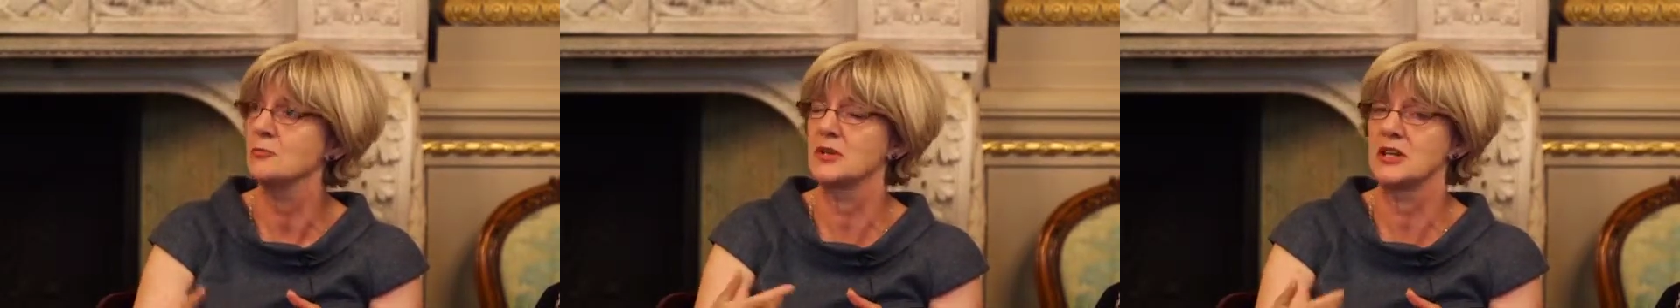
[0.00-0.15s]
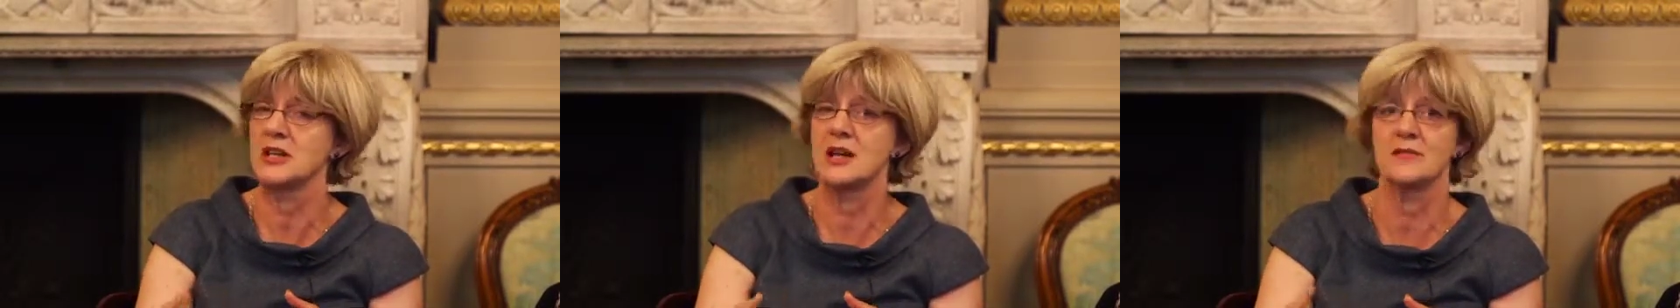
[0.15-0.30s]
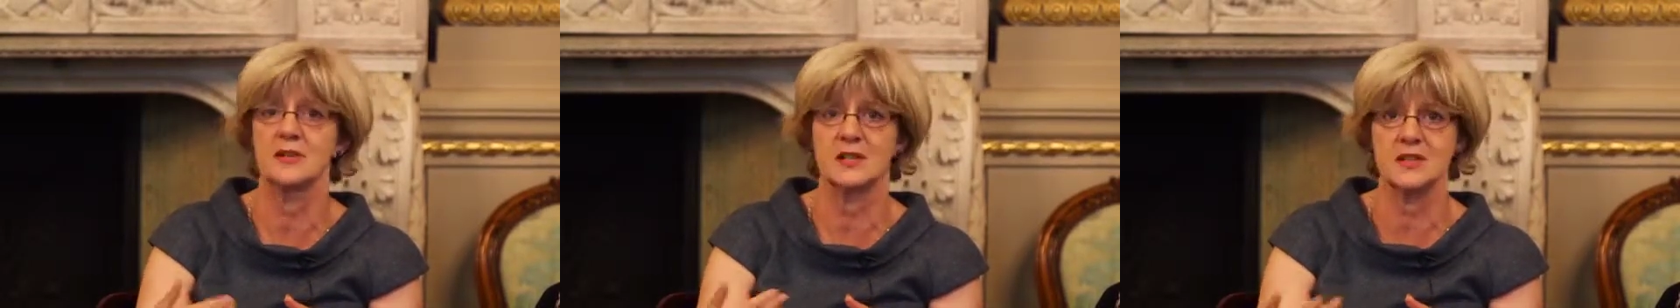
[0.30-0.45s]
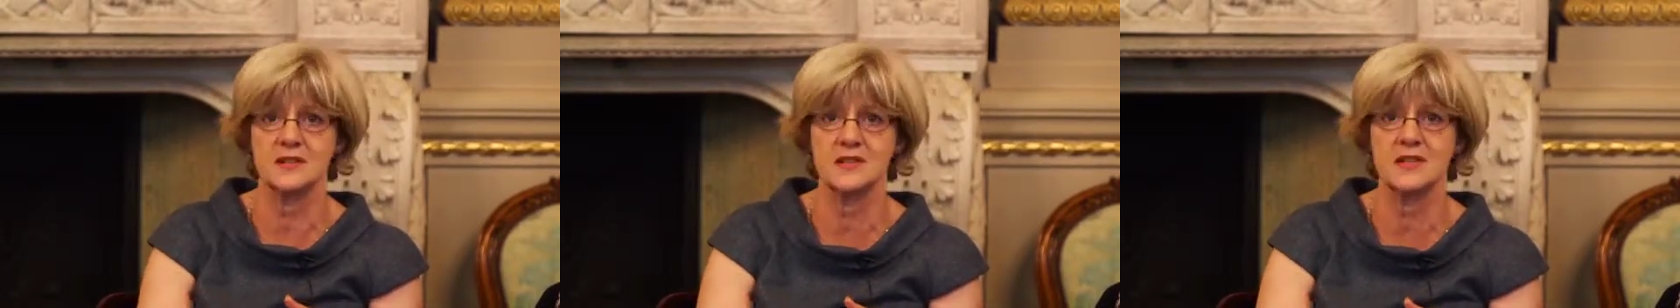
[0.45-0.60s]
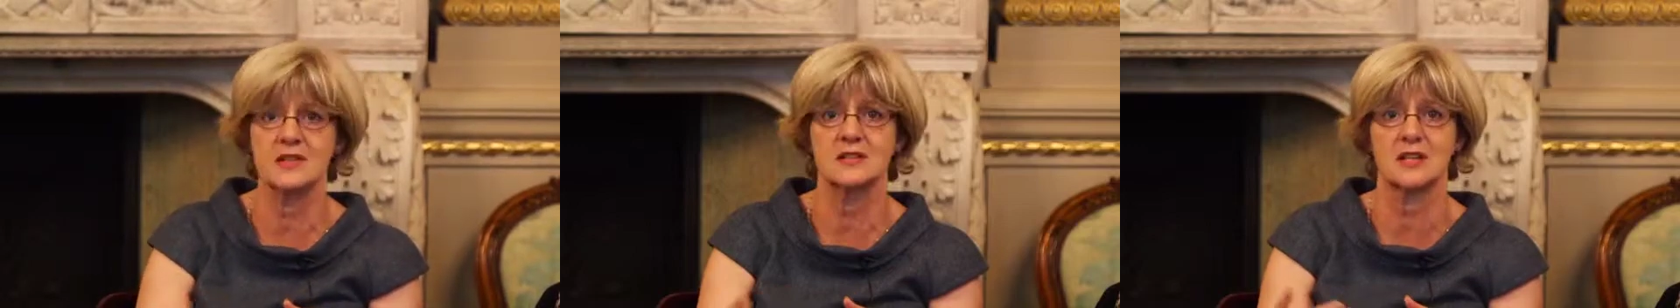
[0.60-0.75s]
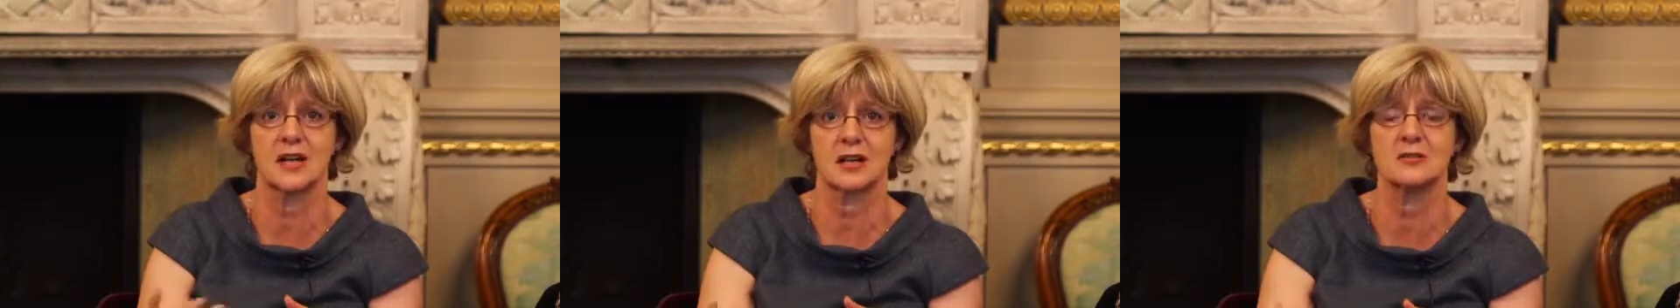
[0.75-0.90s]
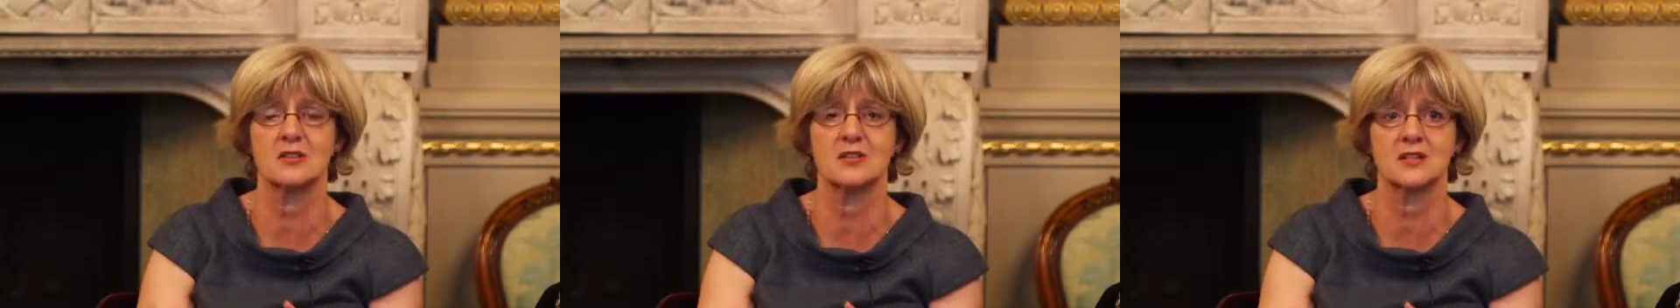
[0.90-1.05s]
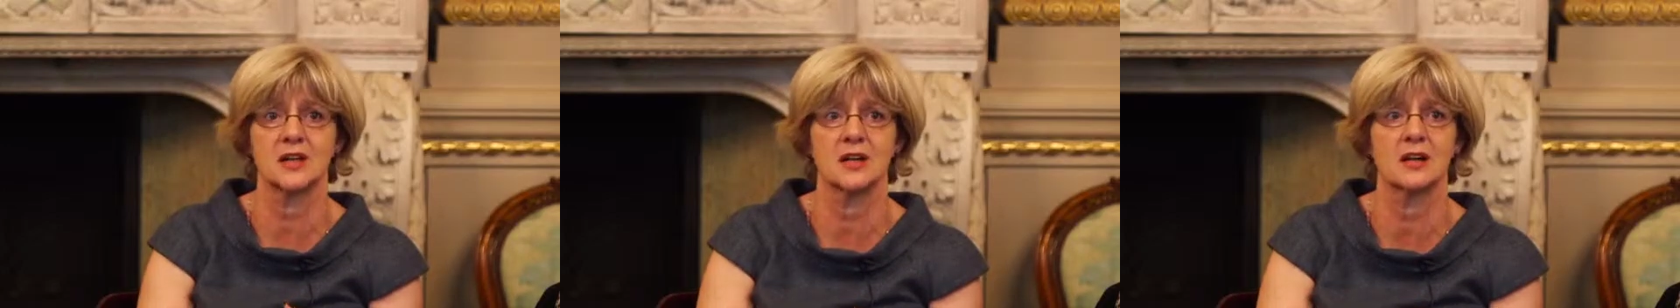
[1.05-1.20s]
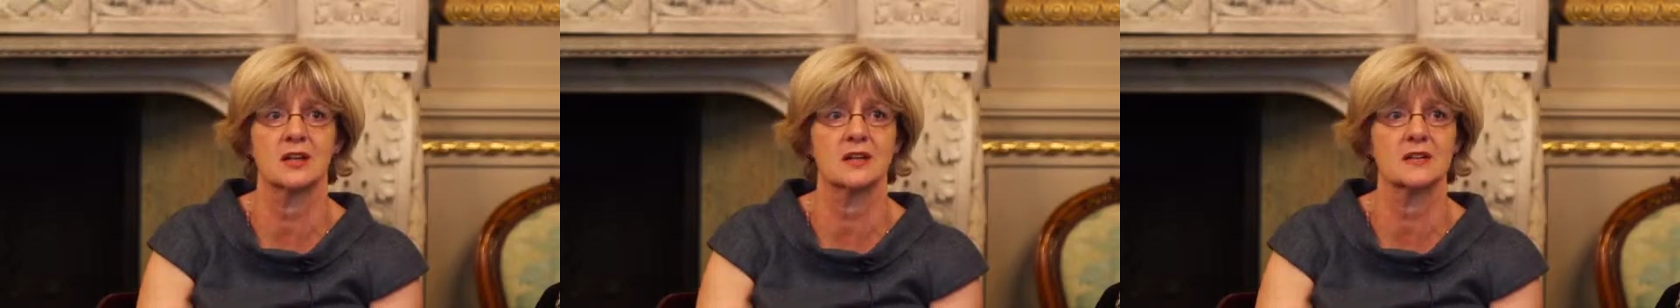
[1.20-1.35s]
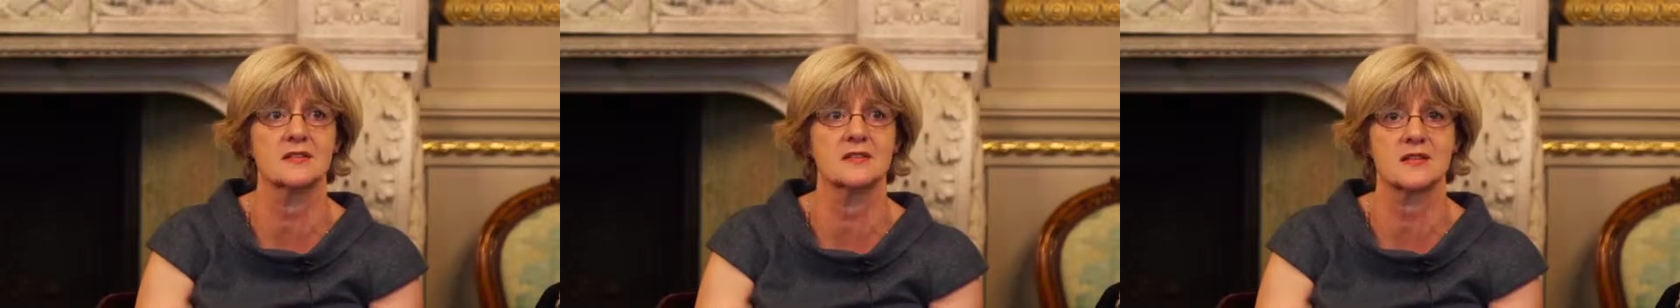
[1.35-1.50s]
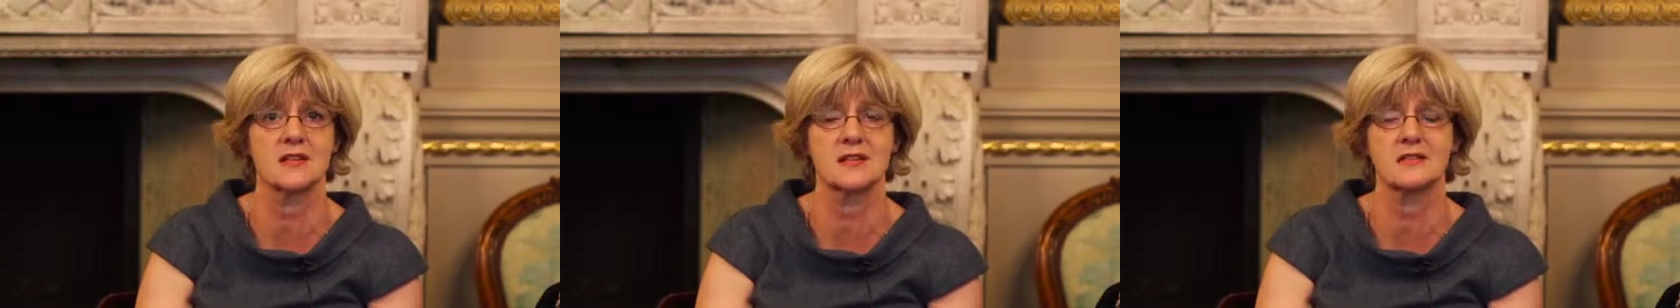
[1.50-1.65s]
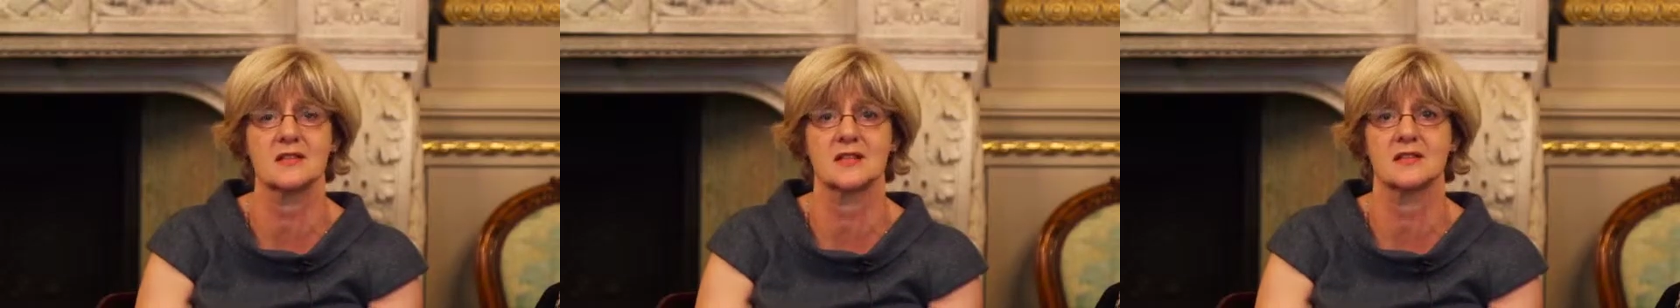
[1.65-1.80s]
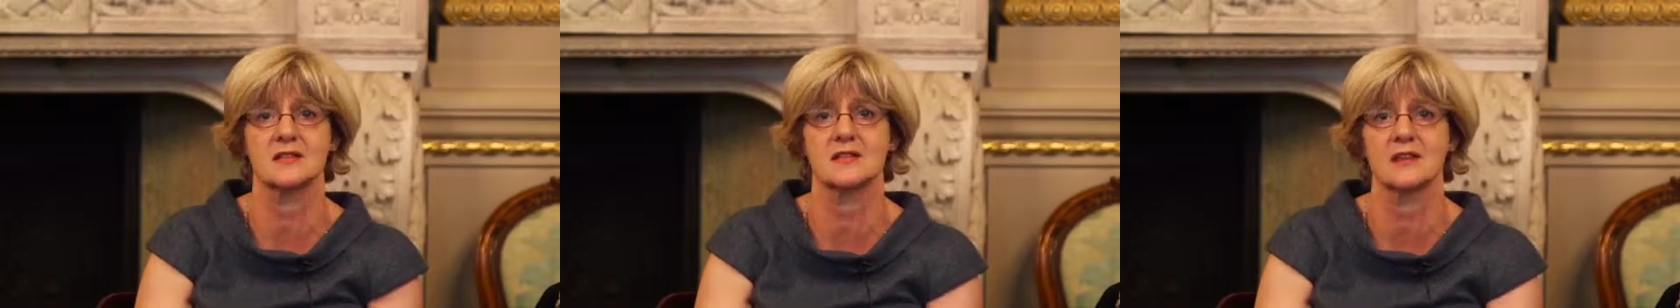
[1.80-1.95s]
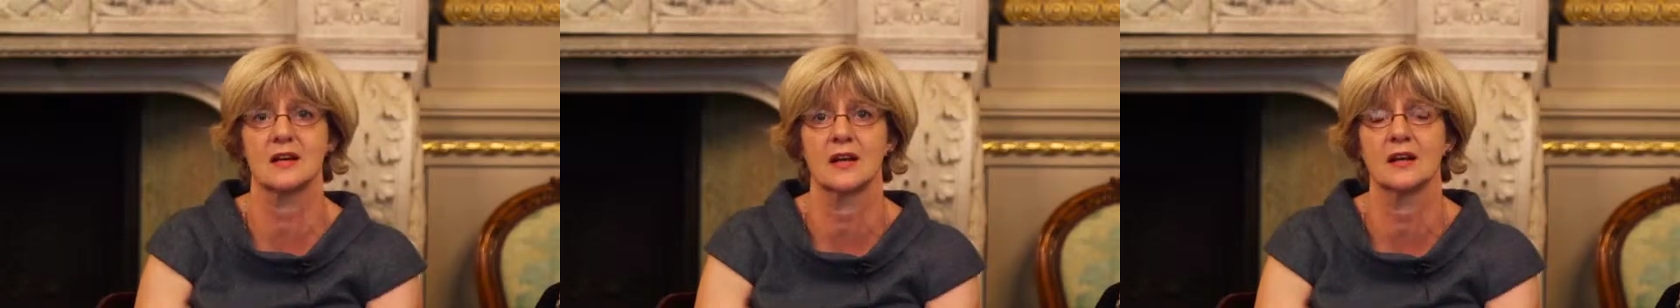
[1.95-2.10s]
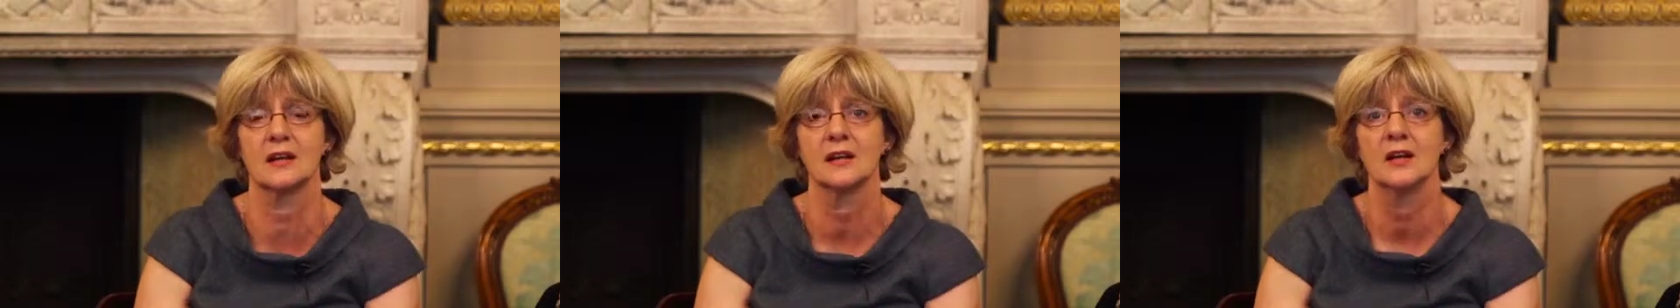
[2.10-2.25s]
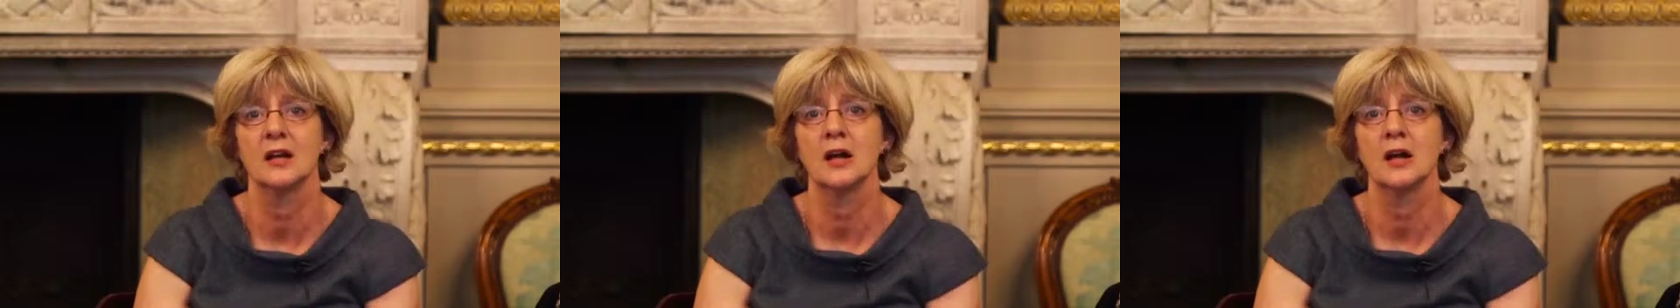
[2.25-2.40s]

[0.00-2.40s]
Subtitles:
benevolence, integrity, and consistency.